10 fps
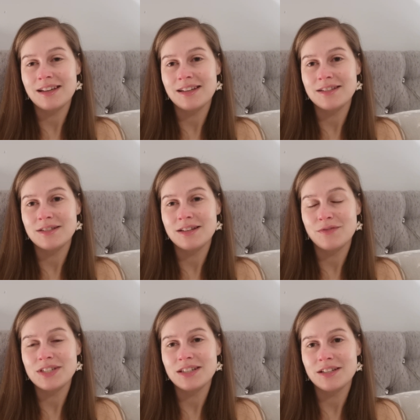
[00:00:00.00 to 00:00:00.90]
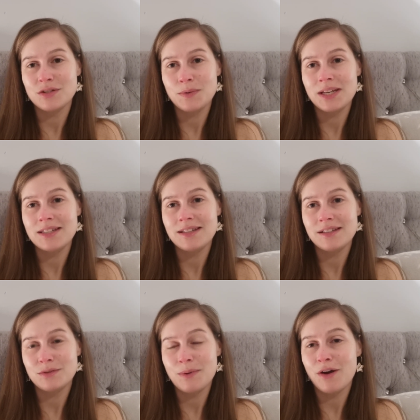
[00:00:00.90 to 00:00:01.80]
and it's Leviticus
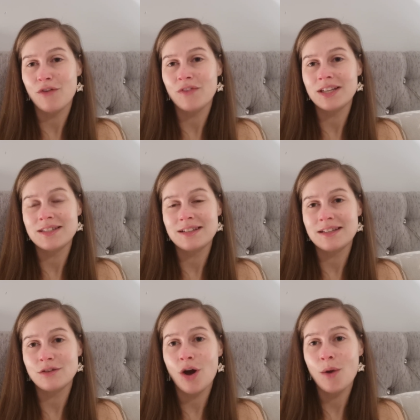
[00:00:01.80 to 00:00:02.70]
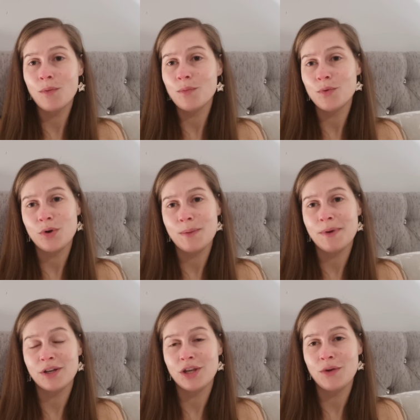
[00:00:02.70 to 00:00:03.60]
26 12, and it says, I will walk
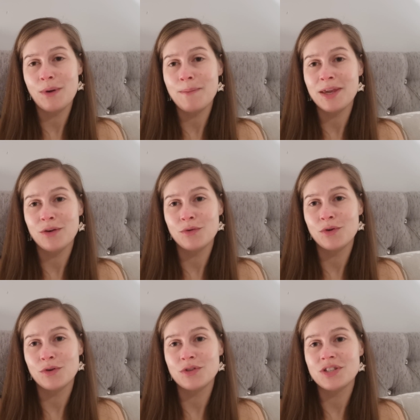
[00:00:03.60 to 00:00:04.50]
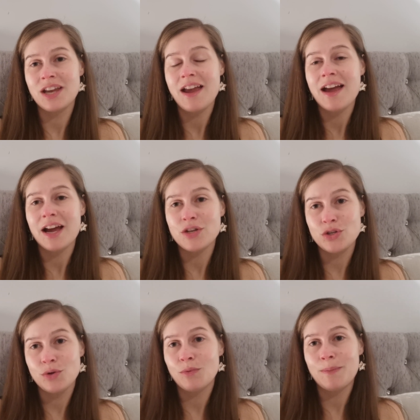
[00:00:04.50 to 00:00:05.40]
among you and be your God, and
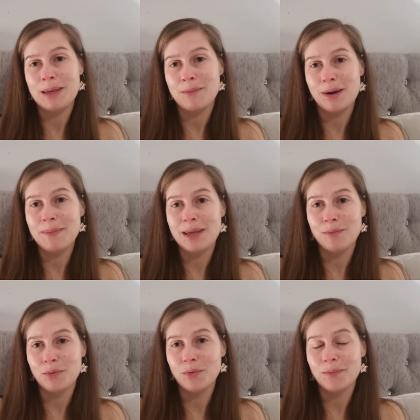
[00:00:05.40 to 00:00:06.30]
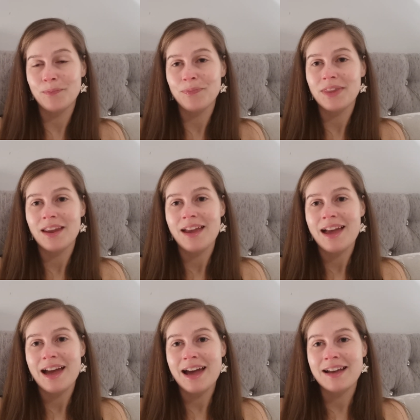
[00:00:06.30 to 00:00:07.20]
you will be my people.
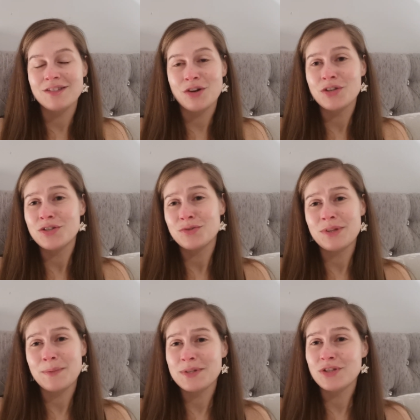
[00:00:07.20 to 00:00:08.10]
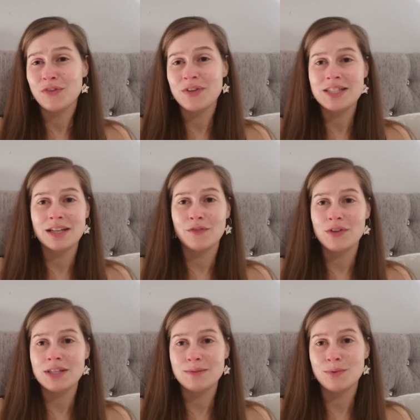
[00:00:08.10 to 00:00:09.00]
And I just thought that was so fitting
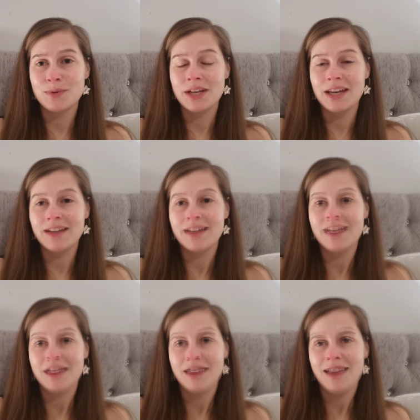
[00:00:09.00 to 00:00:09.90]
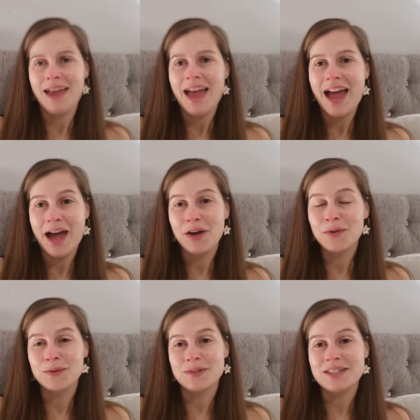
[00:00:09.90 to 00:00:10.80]
for this morning. You know, our
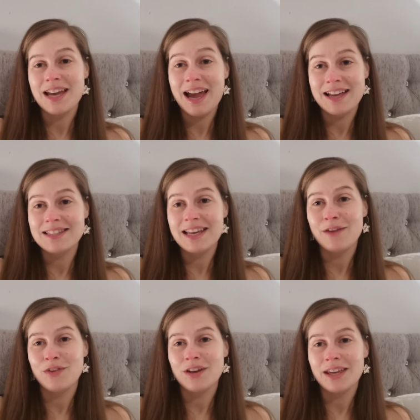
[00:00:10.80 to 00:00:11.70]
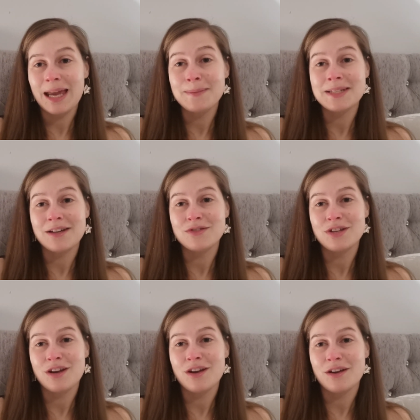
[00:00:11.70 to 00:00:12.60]
God, our Saviour, came down
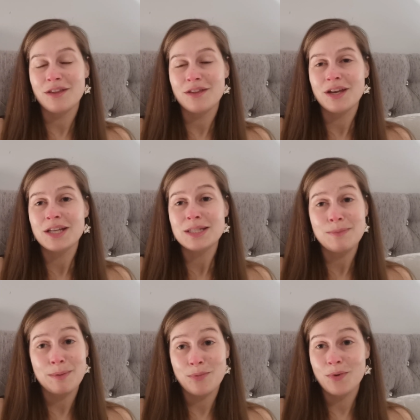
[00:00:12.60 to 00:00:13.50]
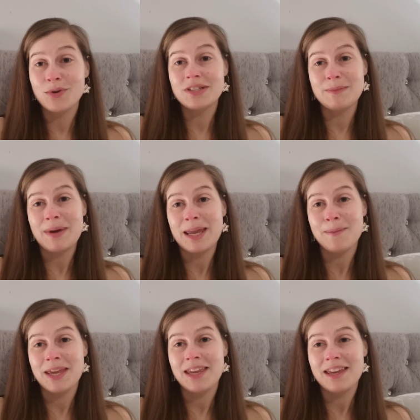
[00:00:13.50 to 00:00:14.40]
to earth to be born as a
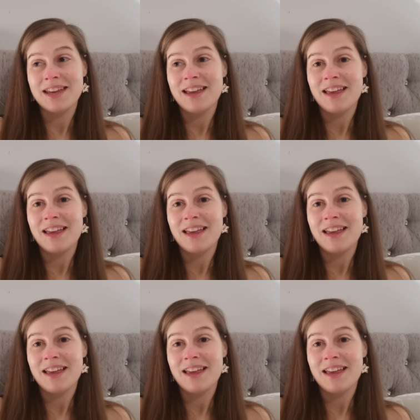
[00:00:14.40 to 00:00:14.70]
baby